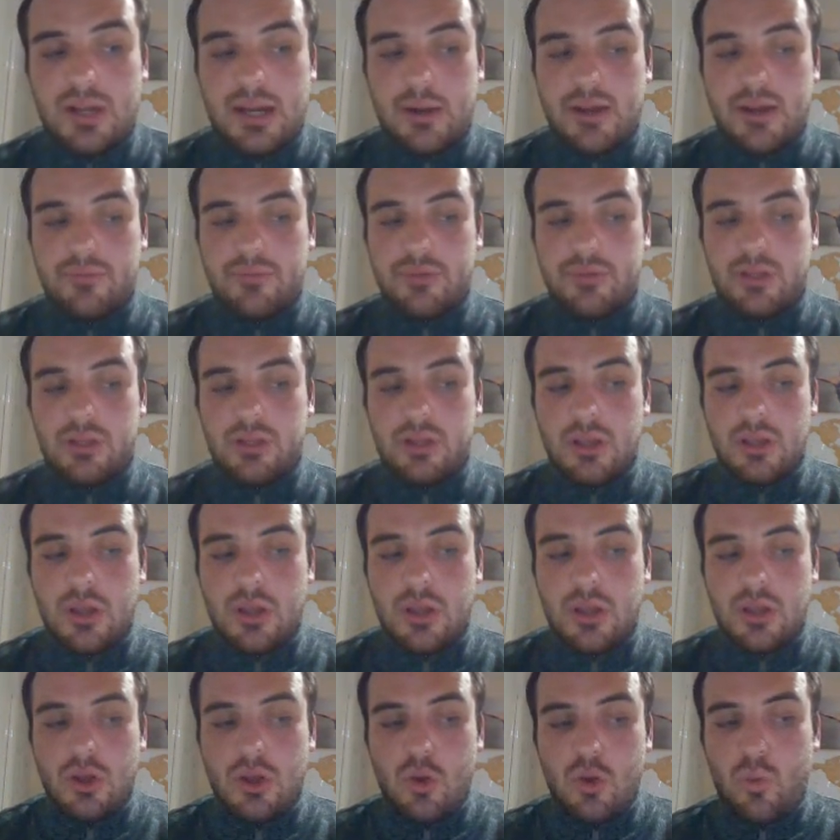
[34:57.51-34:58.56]
however,
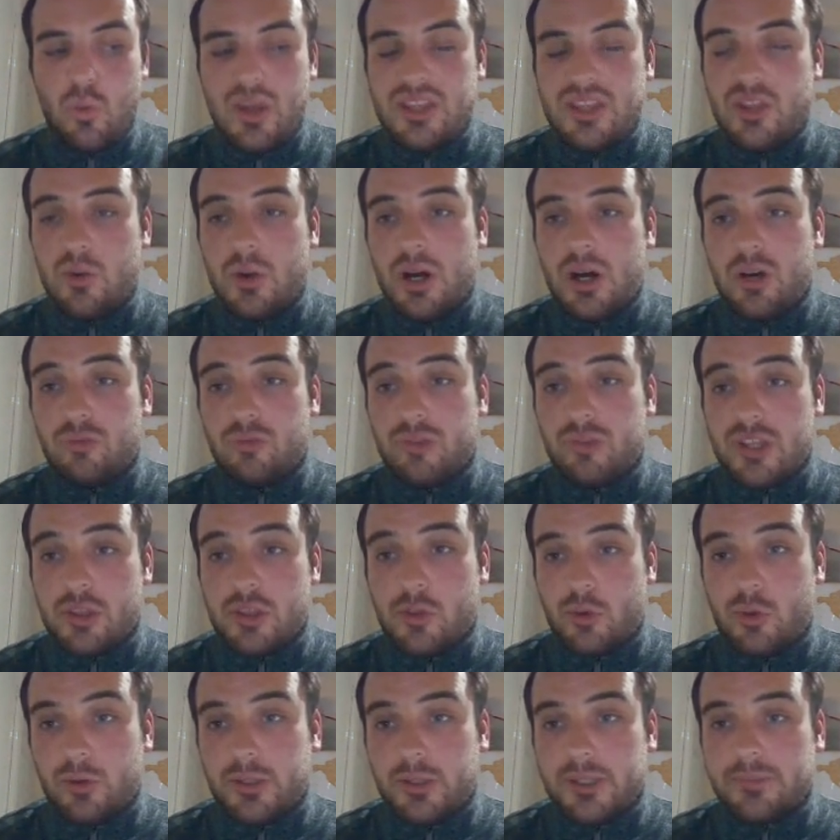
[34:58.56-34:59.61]
when you are
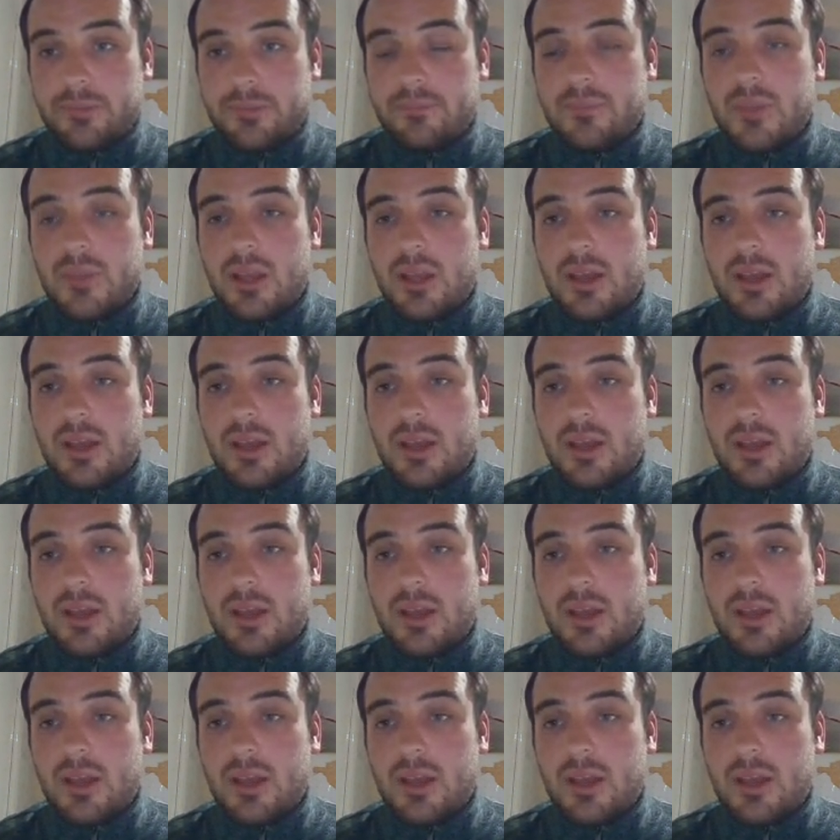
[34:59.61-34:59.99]
ridge soaring.